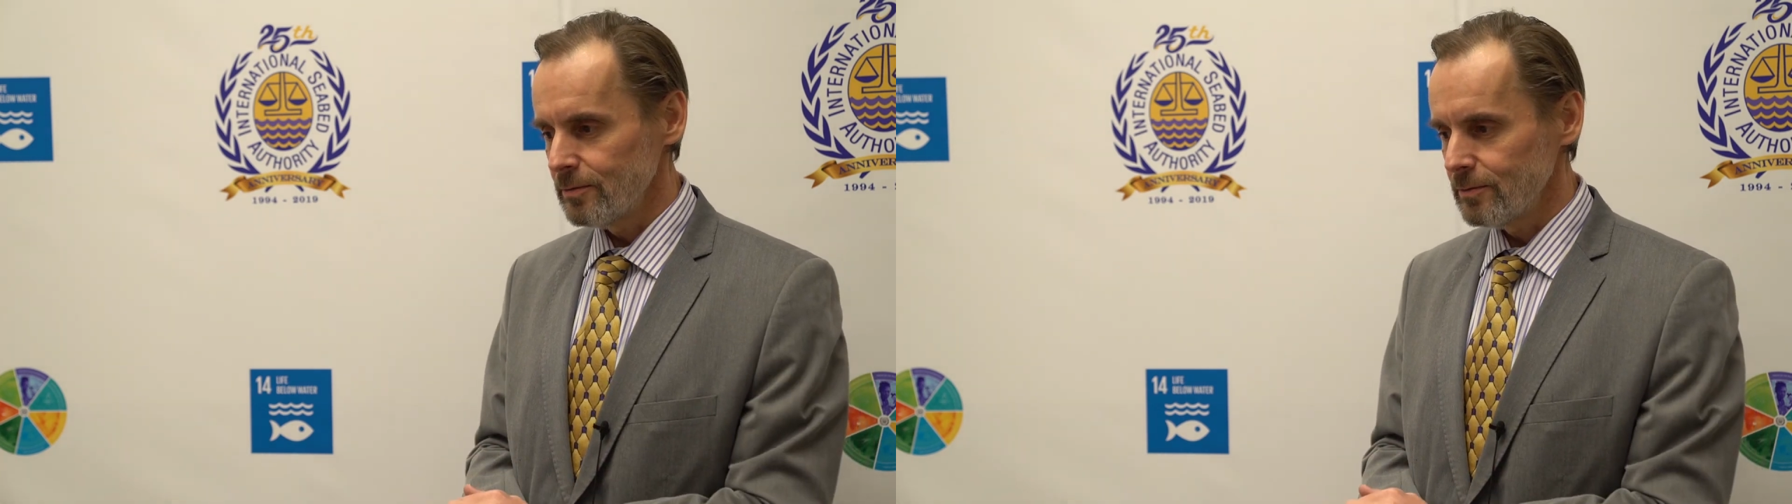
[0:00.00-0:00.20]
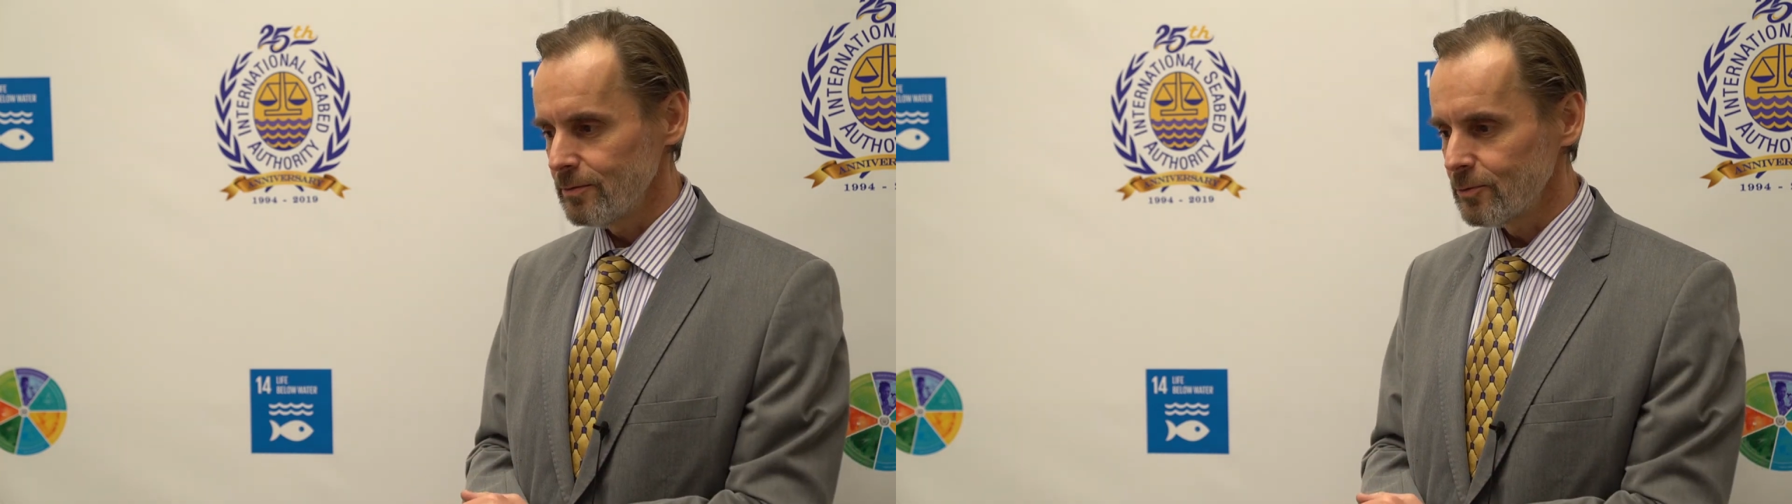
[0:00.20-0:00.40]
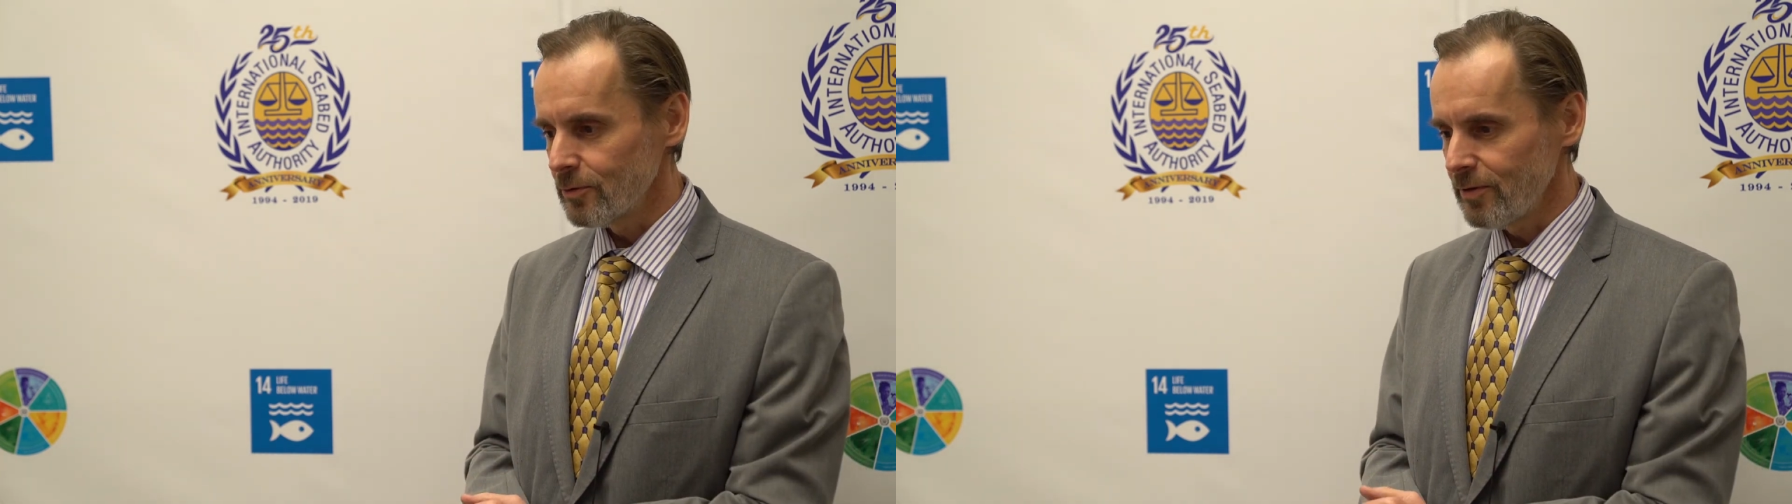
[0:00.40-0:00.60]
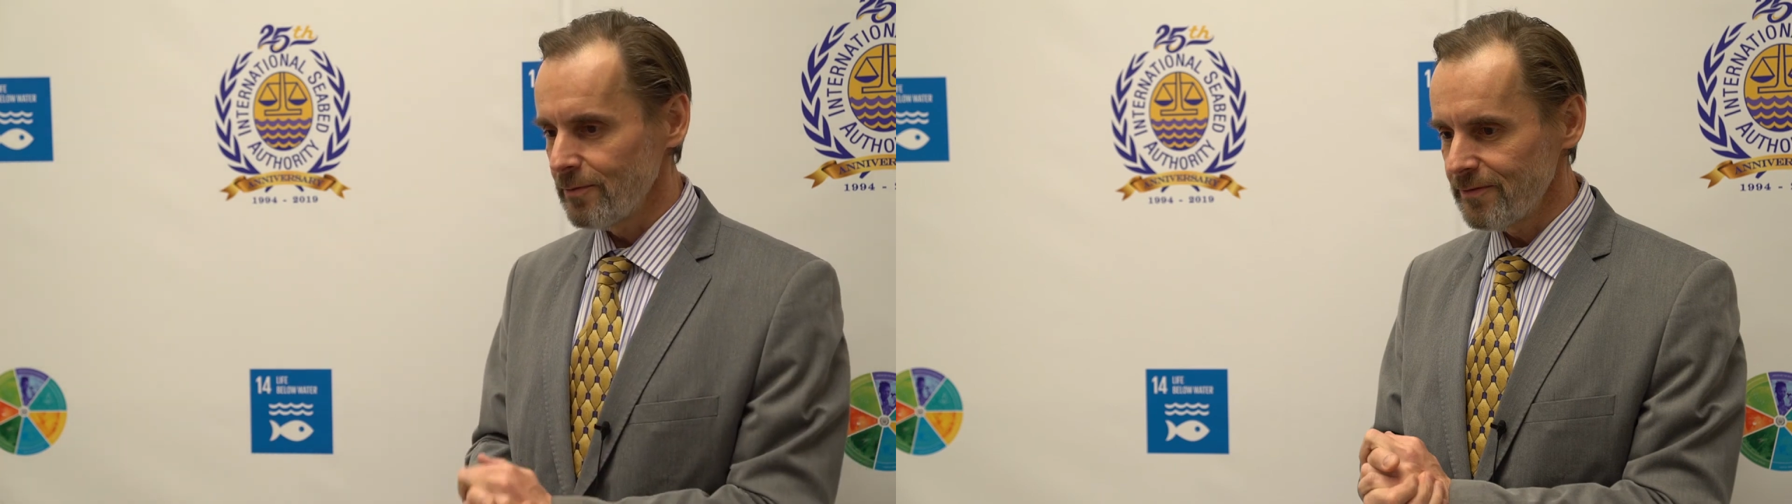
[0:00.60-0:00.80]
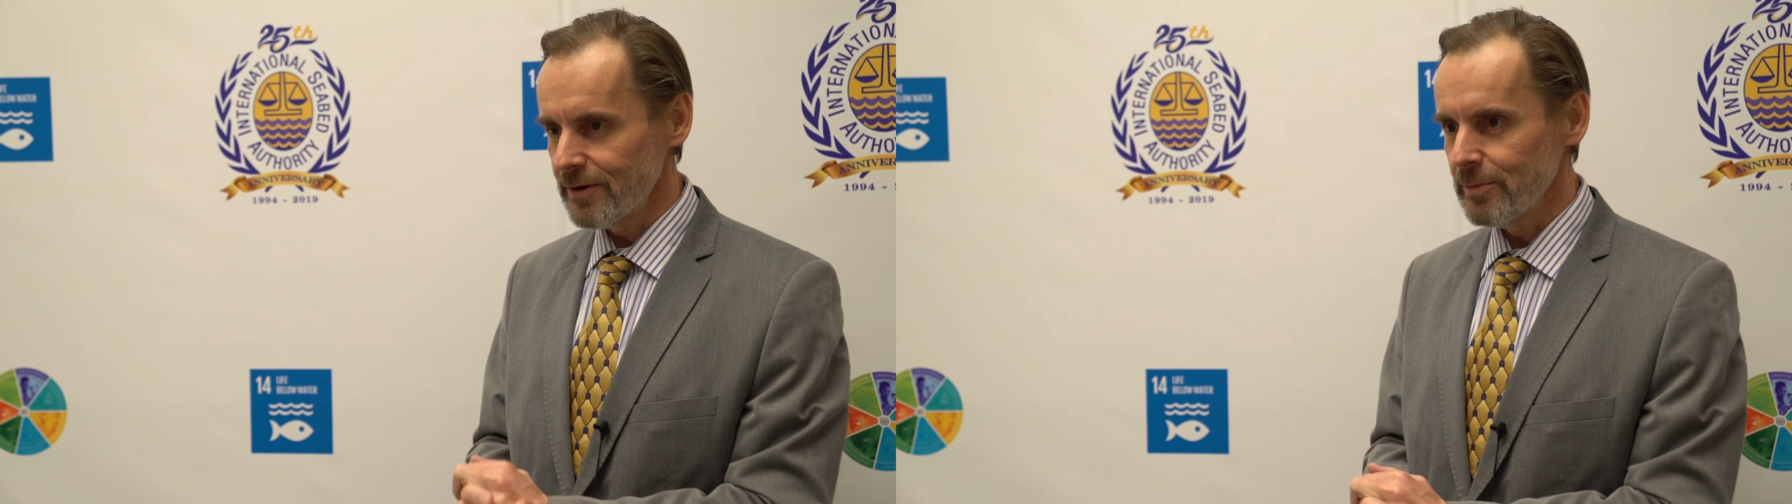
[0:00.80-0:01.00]
of course, the
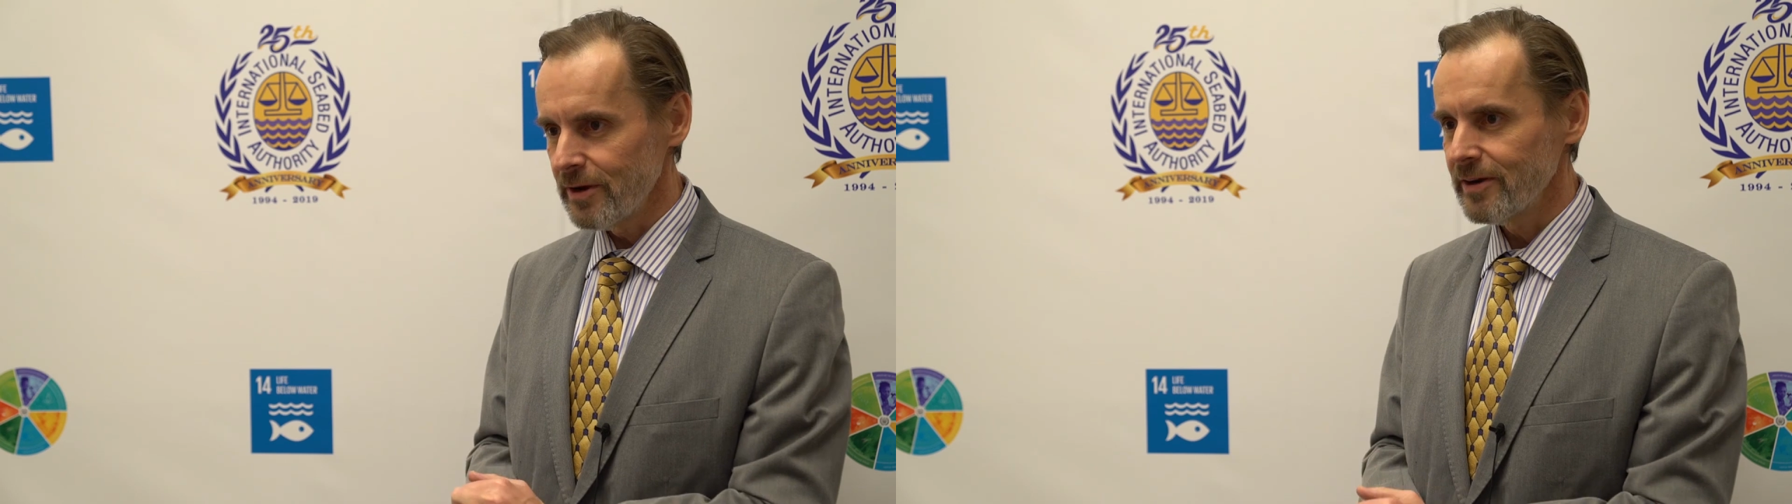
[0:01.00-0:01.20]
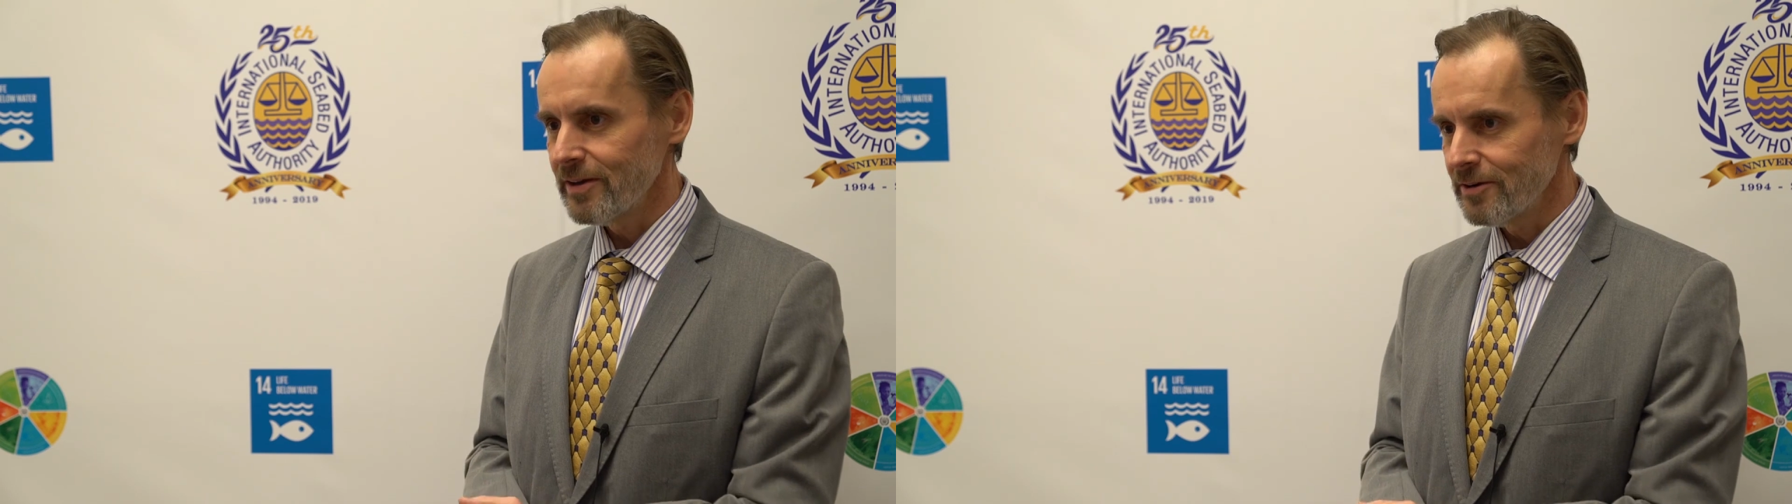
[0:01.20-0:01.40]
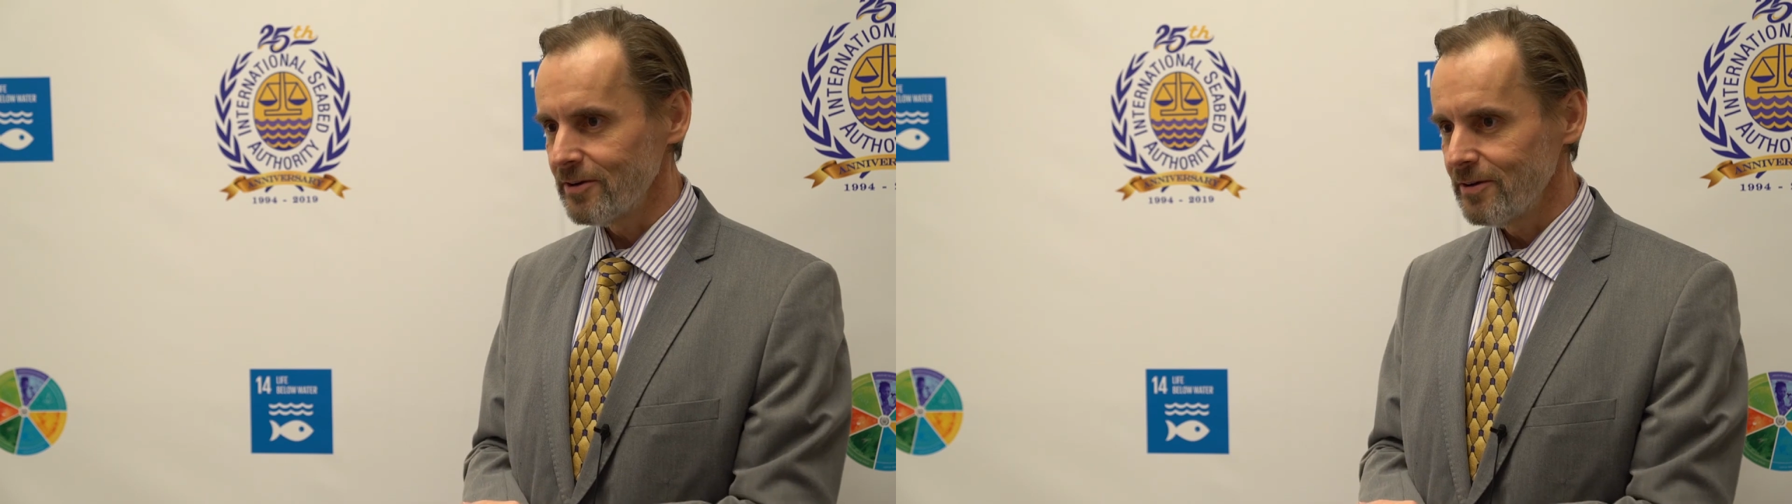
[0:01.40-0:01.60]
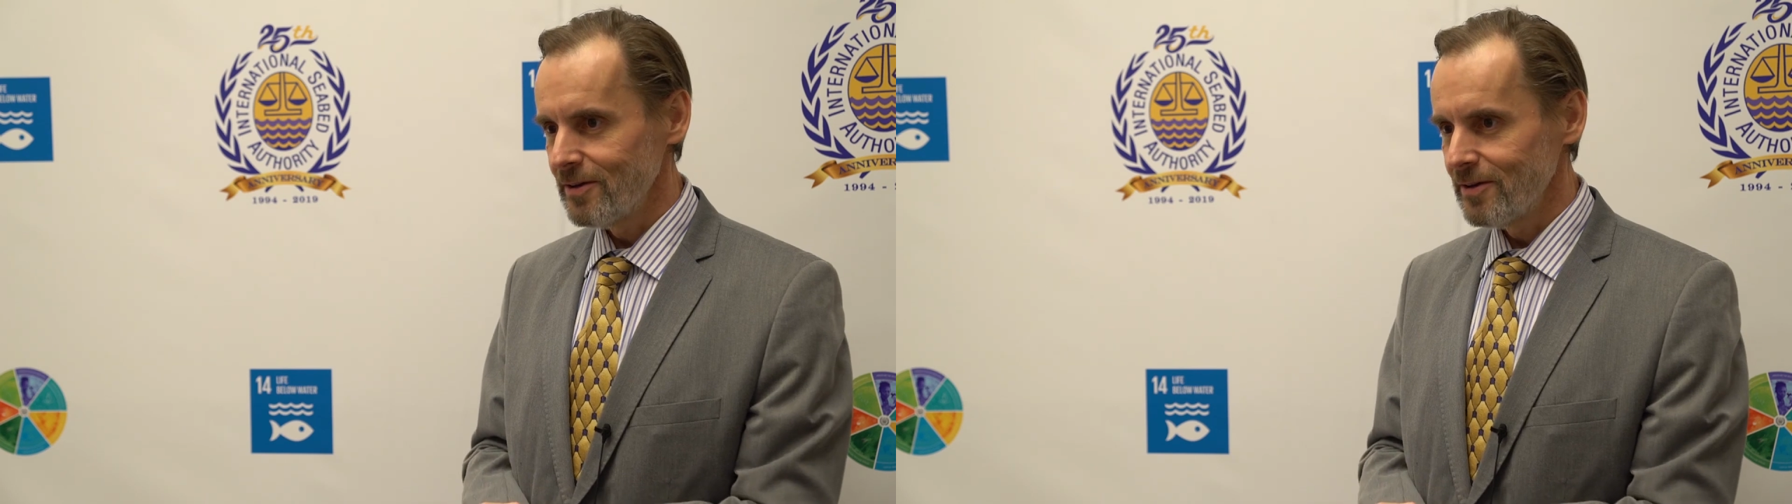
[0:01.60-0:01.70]
firm anchor